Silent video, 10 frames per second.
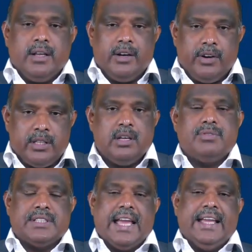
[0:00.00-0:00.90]
What are the
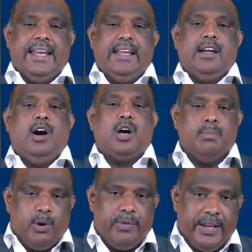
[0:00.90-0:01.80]
advantage of
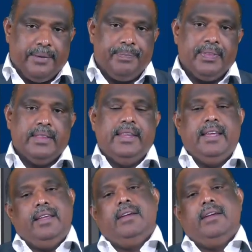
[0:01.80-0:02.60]
staggering or moving